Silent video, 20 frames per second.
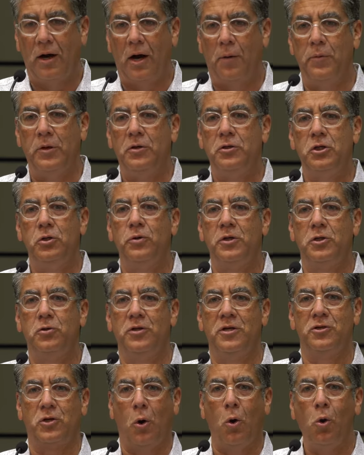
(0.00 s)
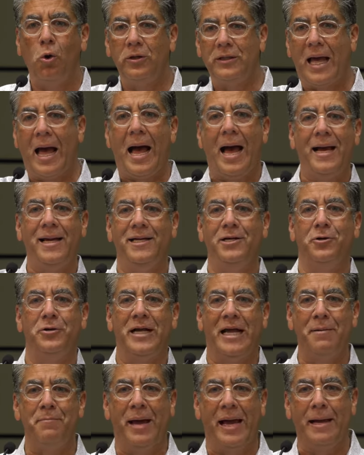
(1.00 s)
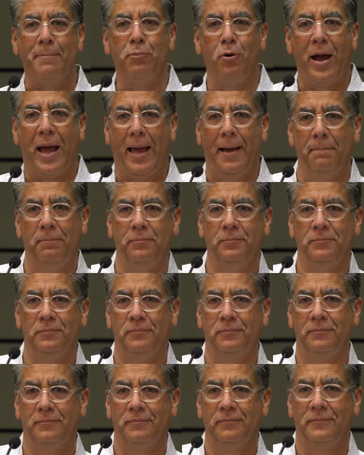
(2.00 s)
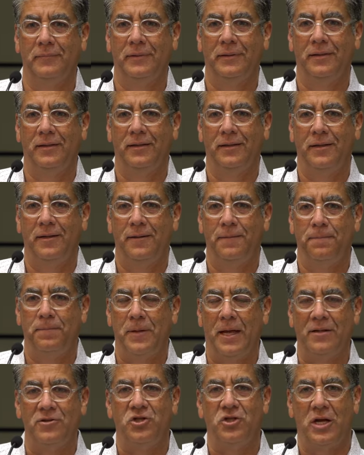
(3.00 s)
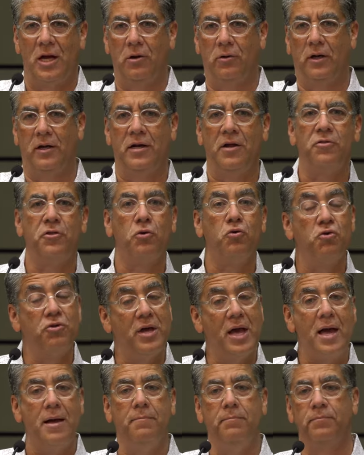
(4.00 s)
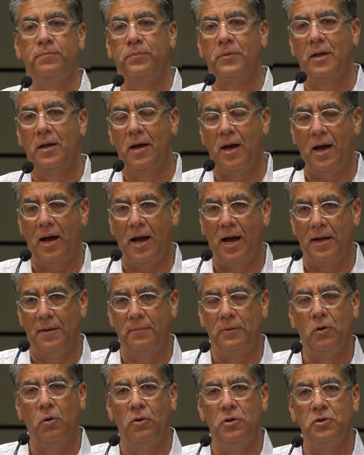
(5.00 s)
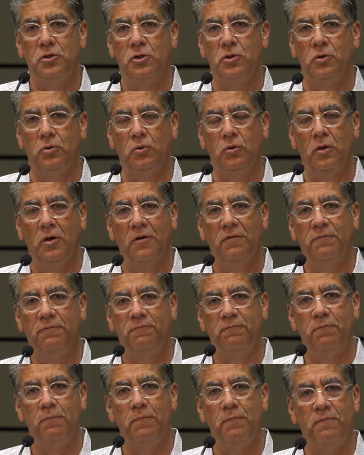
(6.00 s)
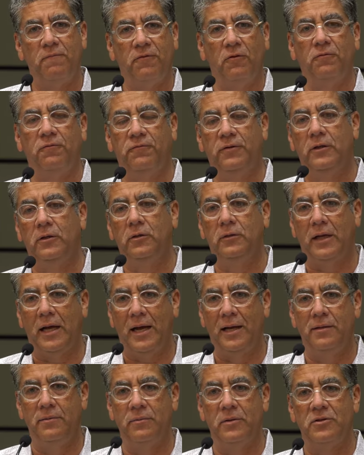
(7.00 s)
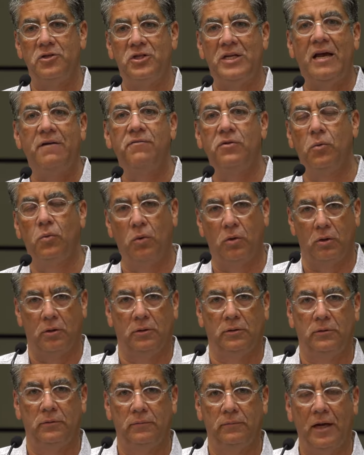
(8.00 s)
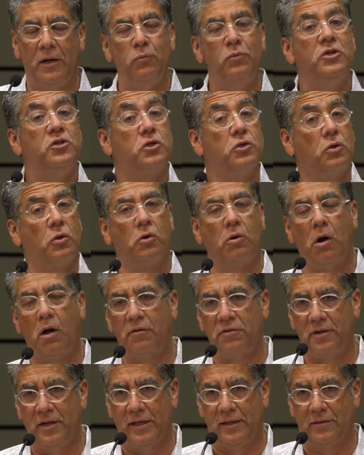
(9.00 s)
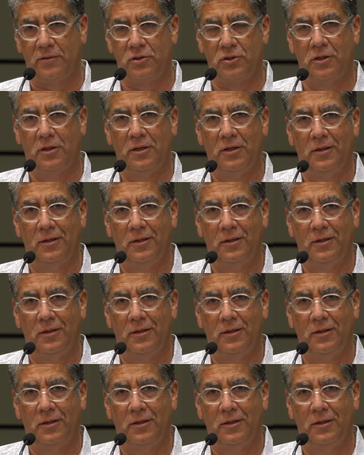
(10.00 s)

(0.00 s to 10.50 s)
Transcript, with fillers: I'm going to do it to this old guy here named Abraham and Sarah. And through them, I am going to fulfill and save the world and restore all things.